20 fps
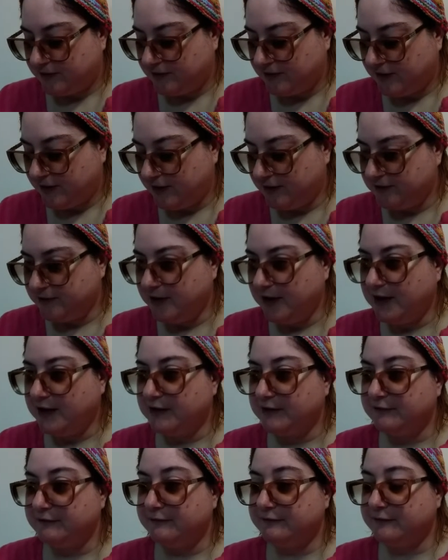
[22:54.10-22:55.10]
And
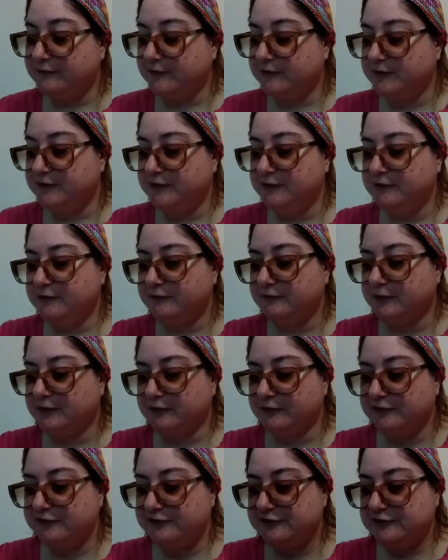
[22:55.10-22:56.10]
then, for the
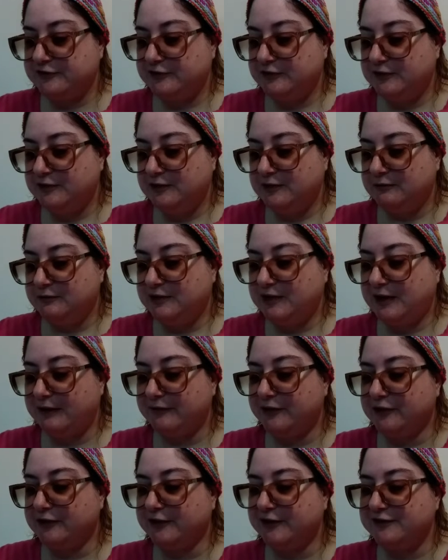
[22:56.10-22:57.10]
universe, we
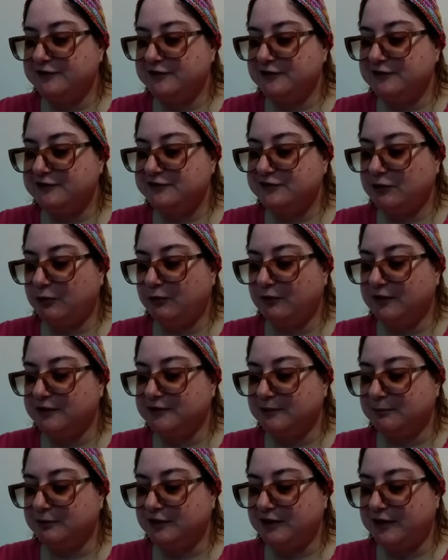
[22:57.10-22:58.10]
have there isn't a soul on
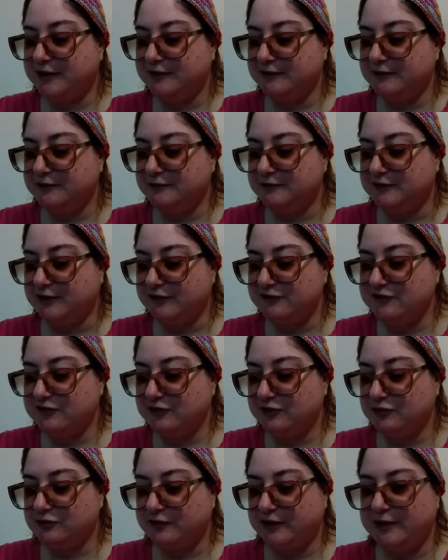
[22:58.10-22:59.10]
the planet who doesn't
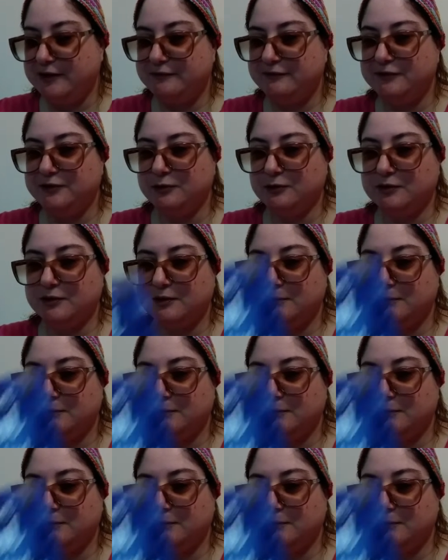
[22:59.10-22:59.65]
crave your